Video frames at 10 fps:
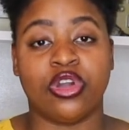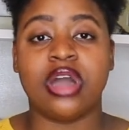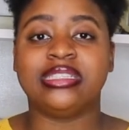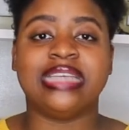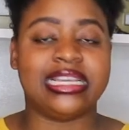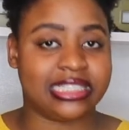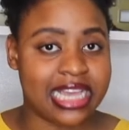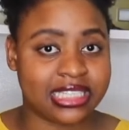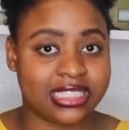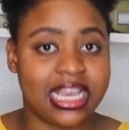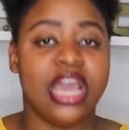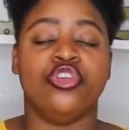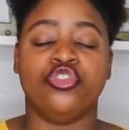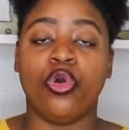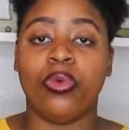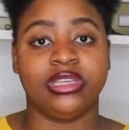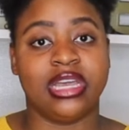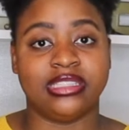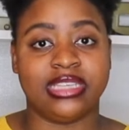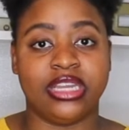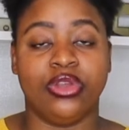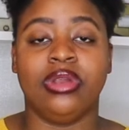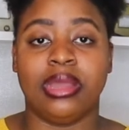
God says yes, no one can say no.